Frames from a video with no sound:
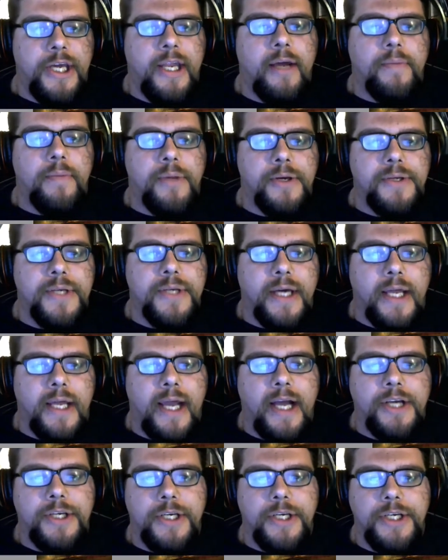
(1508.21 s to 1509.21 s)
I'm using, it
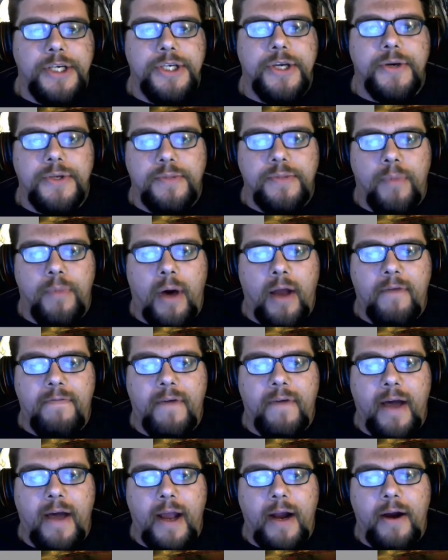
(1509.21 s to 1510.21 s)
actually shows
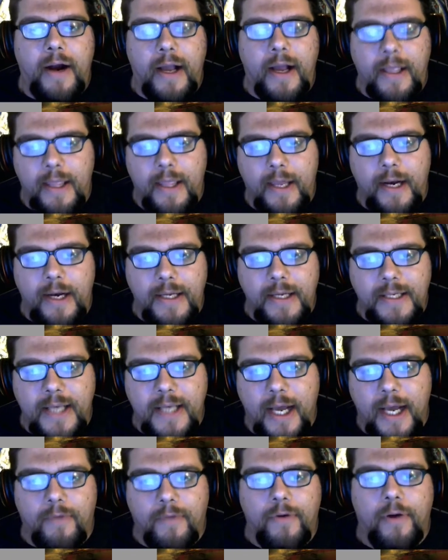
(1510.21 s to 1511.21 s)
modifier, and then in a
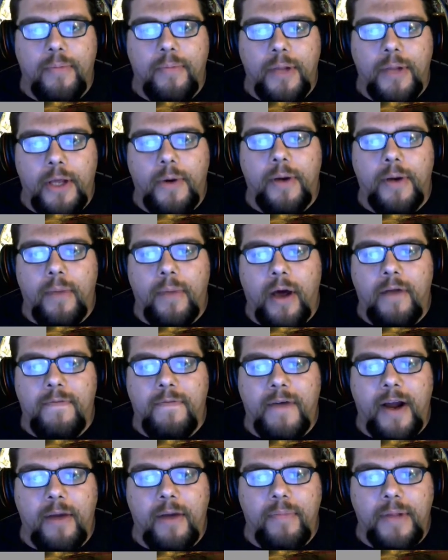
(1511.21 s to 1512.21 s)
second row below it,
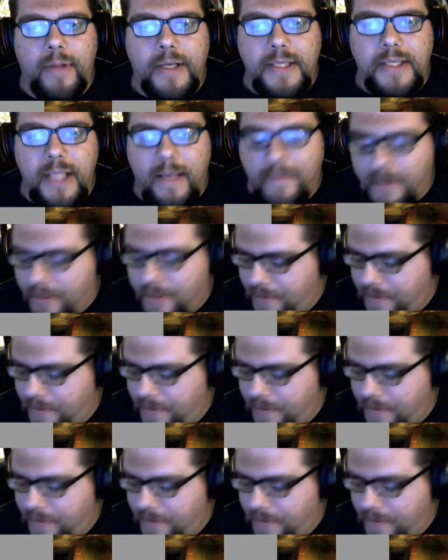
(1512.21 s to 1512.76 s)
modifier plus level.